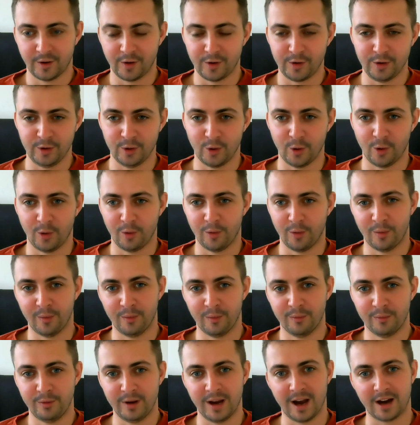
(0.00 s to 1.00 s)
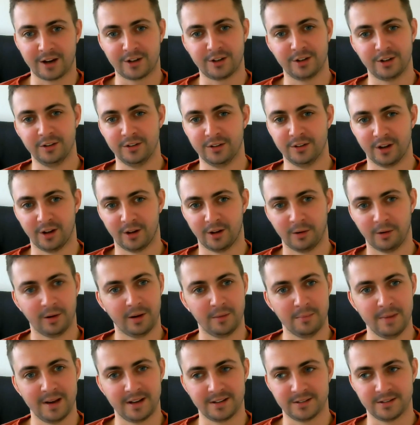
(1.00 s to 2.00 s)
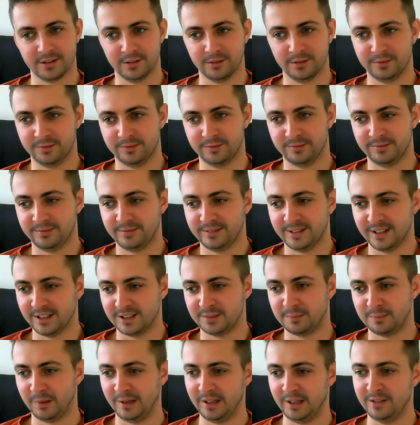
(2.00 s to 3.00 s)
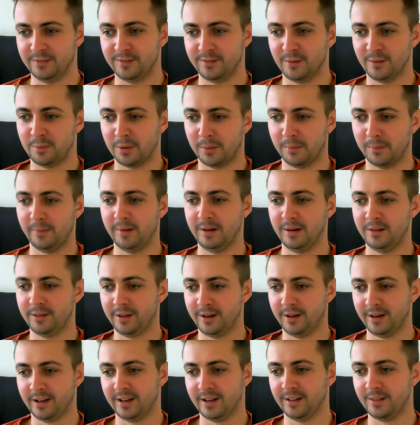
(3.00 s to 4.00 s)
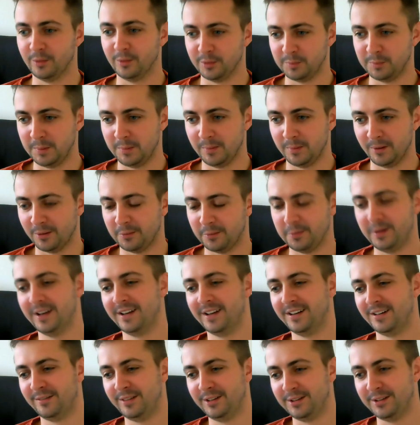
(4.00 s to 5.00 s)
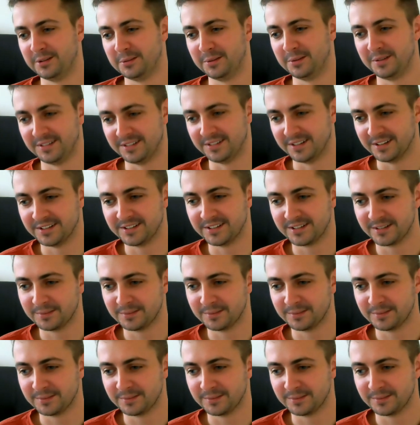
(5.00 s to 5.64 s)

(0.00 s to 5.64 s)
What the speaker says: your reactions are a mix of disbelief and probably thinking those people are weird if they do exist,